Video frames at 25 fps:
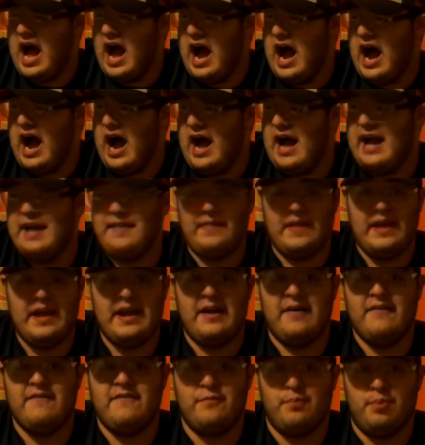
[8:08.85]
And
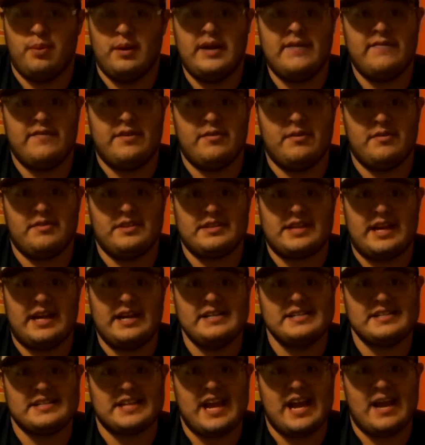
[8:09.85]
then a preview of the
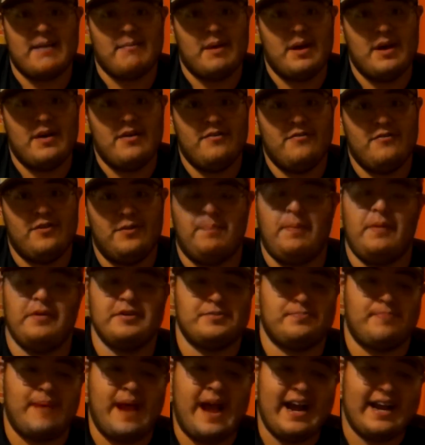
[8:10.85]
Titans game.
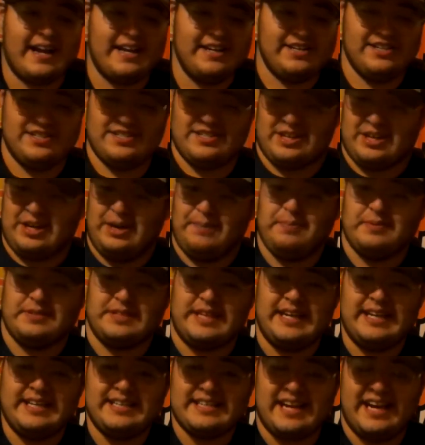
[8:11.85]
Football's back in just a couple
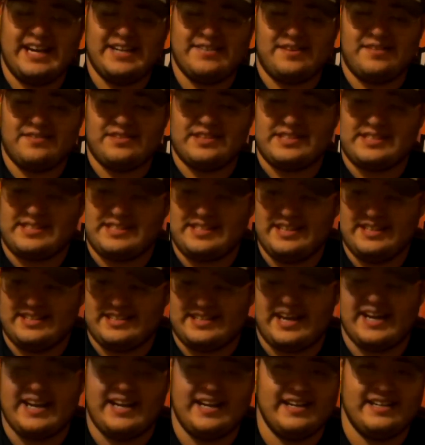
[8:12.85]
days, guys. We have
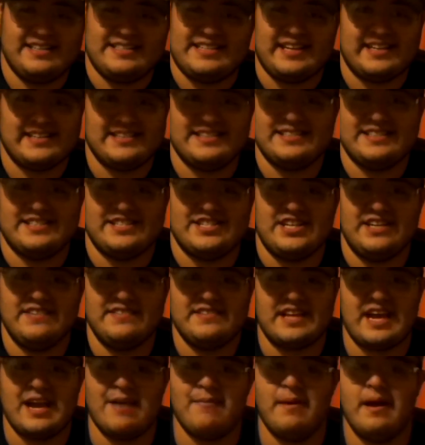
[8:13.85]
the
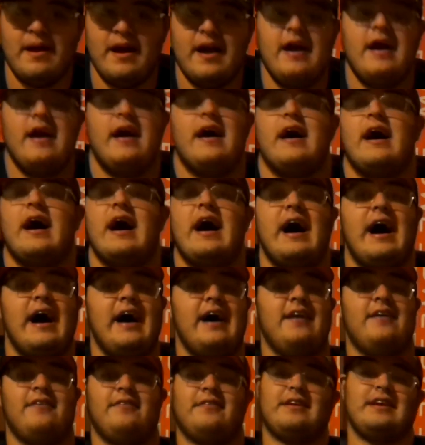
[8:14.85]
Texans-Chiefs game.
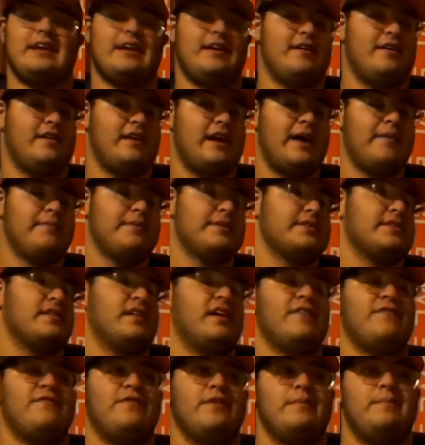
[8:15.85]
I don't care. I'm just
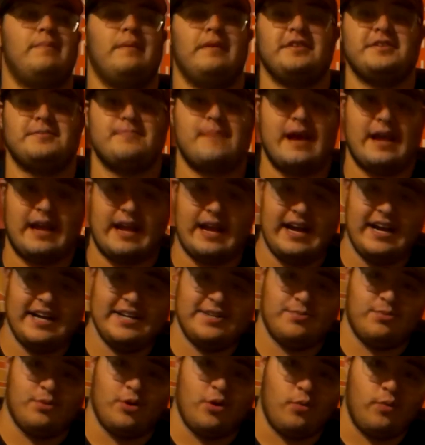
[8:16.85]
glad football's back,
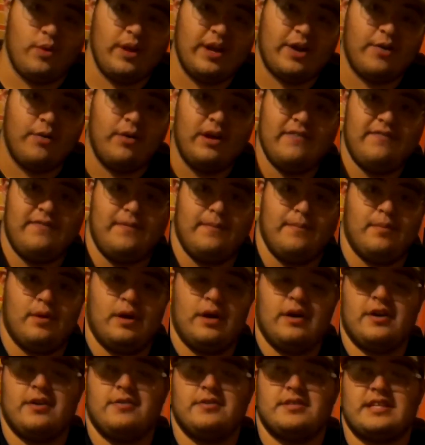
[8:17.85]
guys. We're a week away from
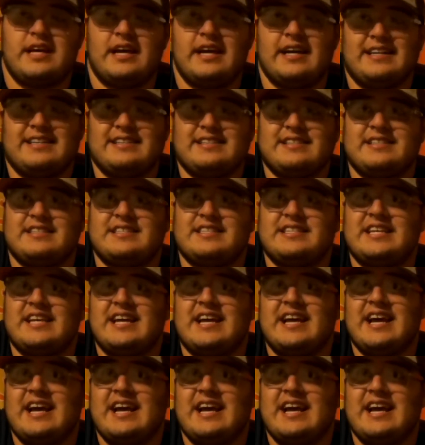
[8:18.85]
Broncos-Titans.